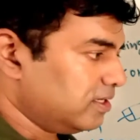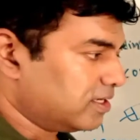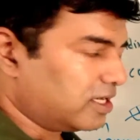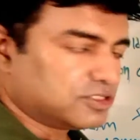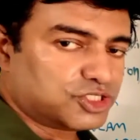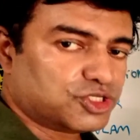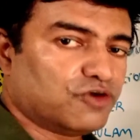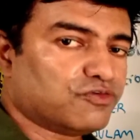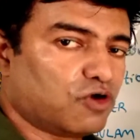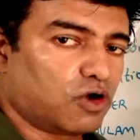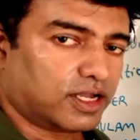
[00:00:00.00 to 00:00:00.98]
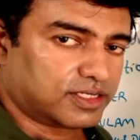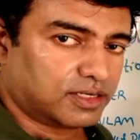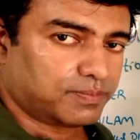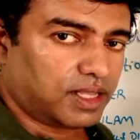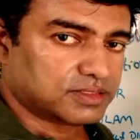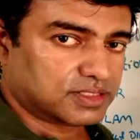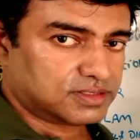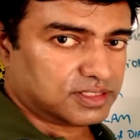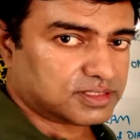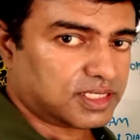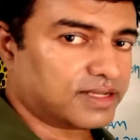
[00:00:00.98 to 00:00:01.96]
consisting of concrete and plastic,
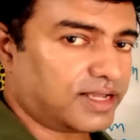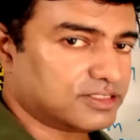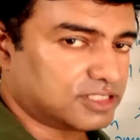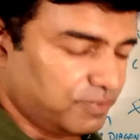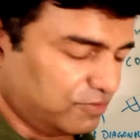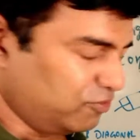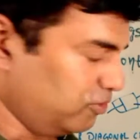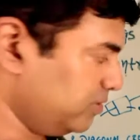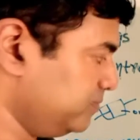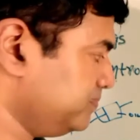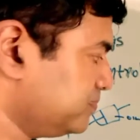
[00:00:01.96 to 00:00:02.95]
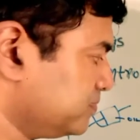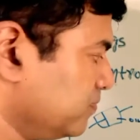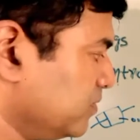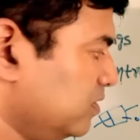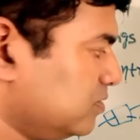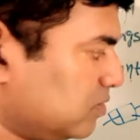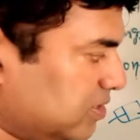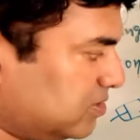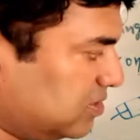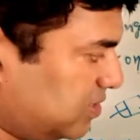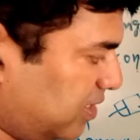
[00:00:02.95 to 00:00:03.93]
just like I said before. So
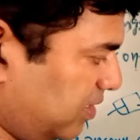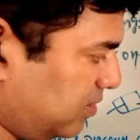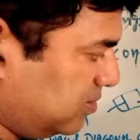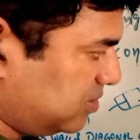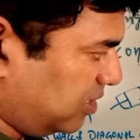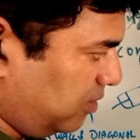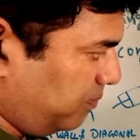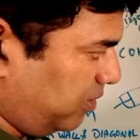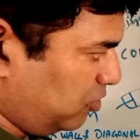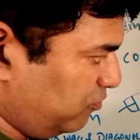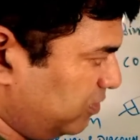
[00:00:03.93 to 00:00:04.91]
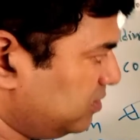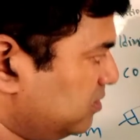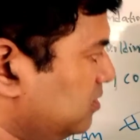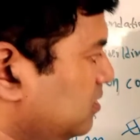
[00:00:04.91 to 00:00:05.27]
this is the second part of it.